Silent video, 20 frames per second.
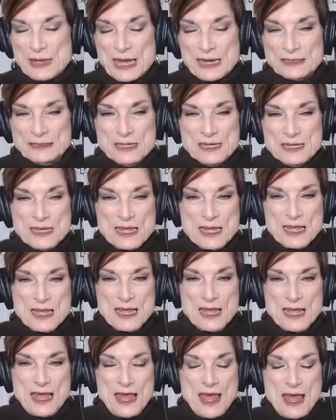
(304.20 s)
about?
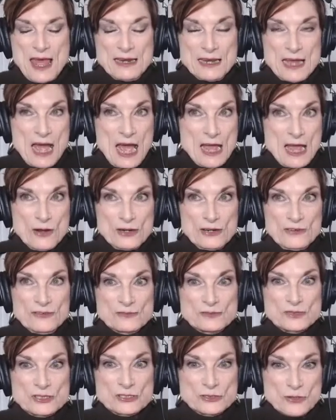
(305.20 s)
And I heard it
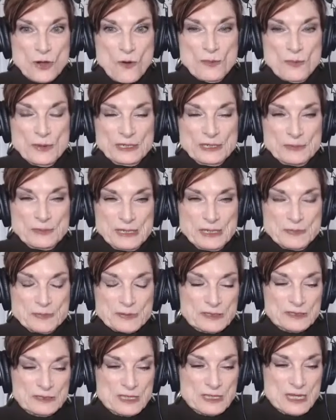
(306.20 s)
from so many
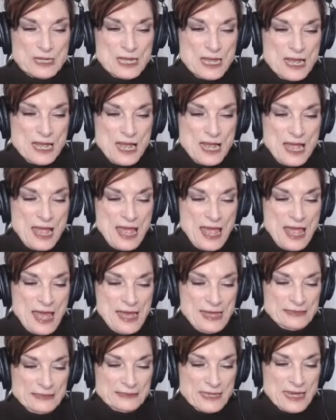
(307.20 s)
people.
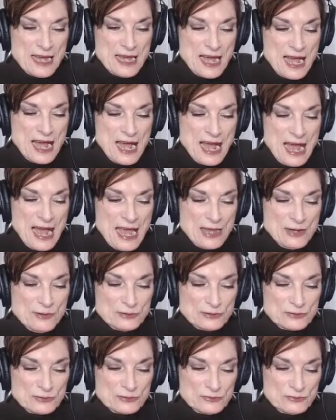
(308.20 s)
And
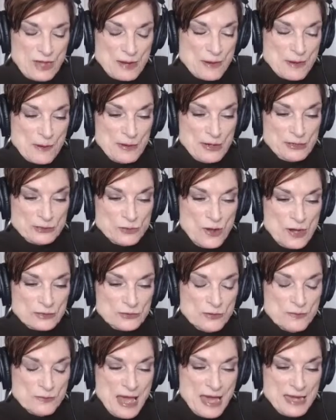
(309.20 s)
I remember I talked
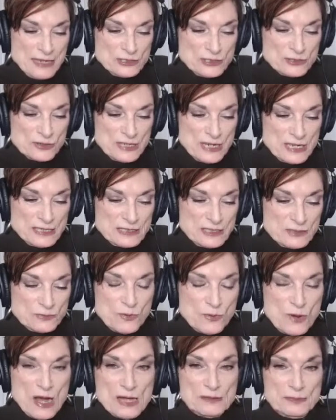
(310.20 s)
to a manager and I said,
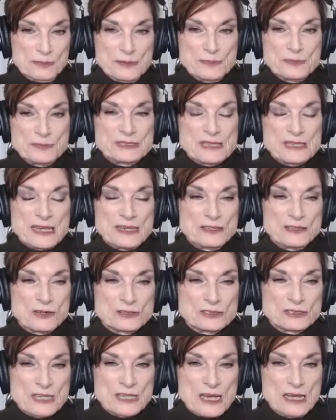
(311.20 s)
well, people say you
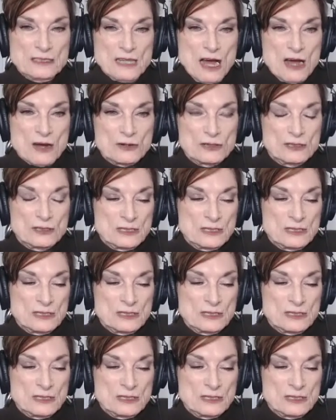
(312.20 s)
don't say hello.